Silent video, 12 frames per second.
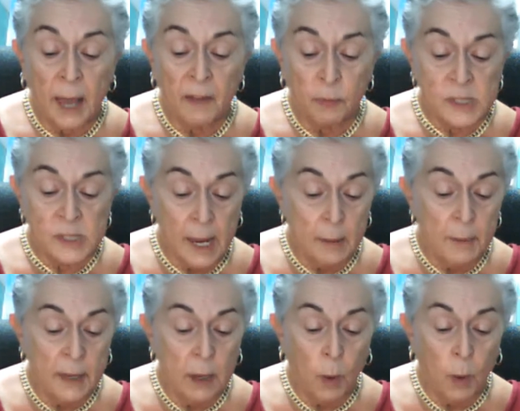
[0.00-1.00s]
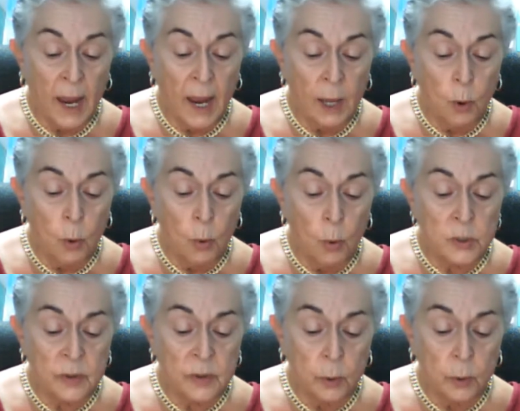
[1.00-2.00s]
was ebbing away, I called
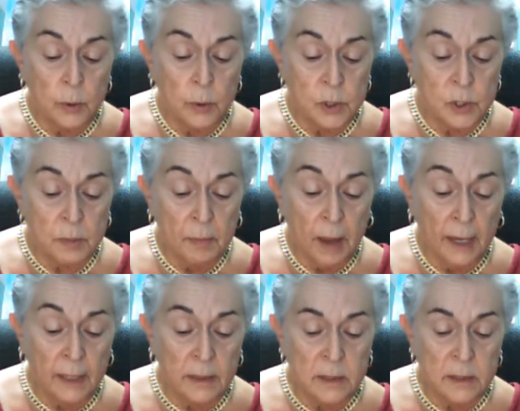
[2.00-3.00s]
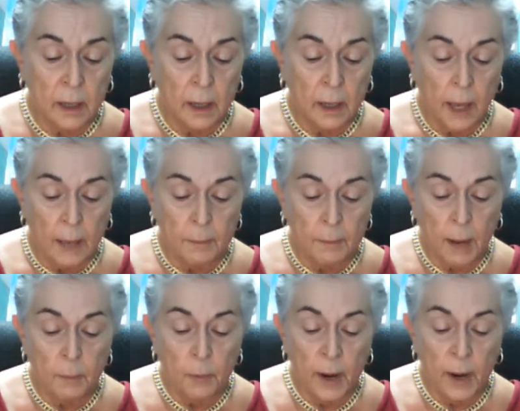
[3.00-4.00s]
the Lord to mind, and my
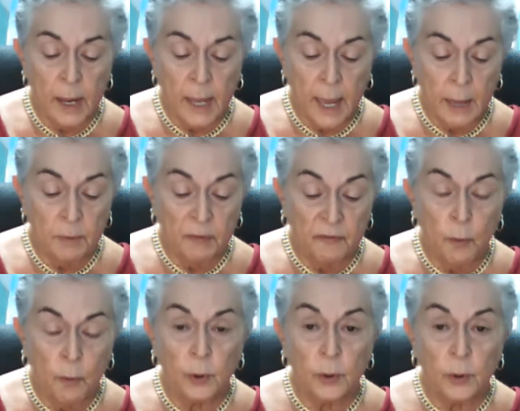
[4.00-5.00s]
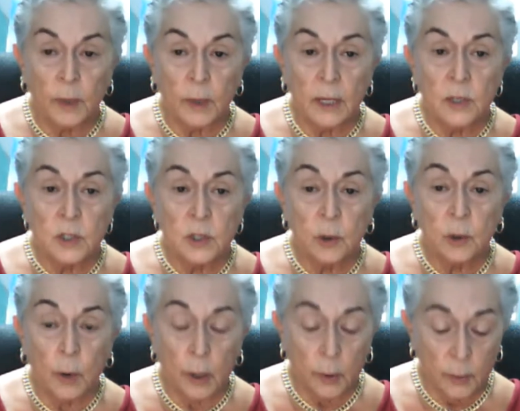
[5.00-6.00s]
prayer came before you into your
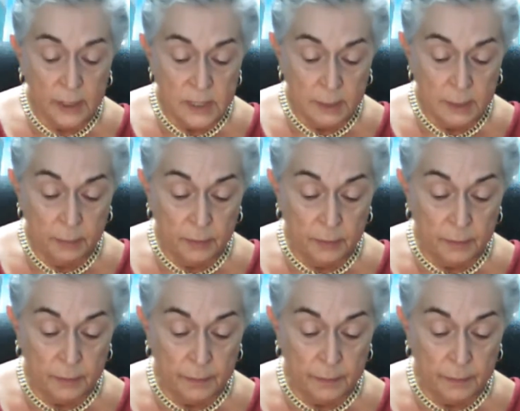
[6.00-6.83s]
holy temple.